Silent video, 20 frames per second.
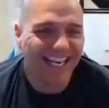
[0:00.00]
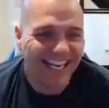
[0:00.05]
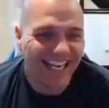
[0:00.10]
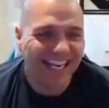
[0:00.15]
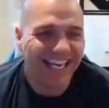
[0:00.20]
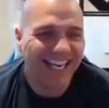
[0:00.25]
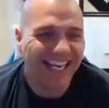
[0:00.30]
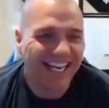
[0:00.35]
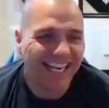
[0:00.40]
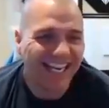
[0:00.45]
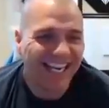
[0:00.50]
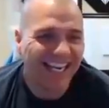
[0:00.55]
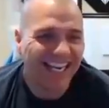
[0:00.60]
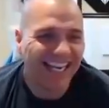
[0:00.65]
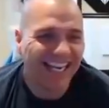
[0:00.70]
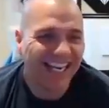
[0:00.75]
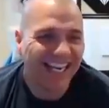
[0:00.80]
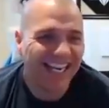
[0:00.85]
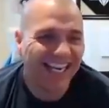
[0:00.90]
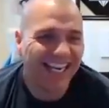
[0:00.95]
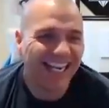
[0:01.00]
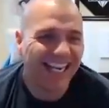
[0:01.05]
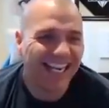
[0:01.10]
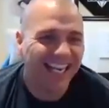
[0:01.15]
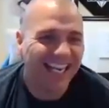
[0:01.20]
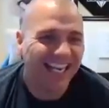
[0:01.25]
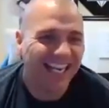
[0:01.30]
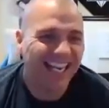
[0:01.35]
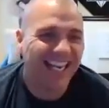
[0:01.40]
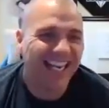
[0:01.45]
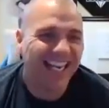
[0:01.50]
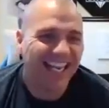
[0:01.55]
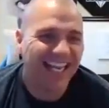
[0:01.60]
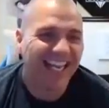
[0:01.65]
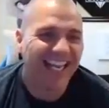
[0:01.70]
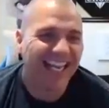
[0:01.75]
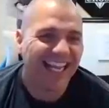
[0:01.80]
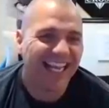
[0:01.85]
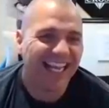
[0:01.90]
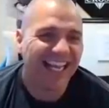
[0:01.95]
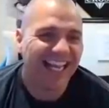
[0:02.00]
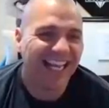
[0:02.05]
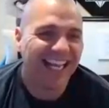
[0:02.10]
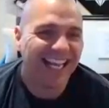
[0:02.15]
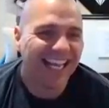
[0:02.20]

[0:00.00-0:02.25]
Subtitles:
[no speech]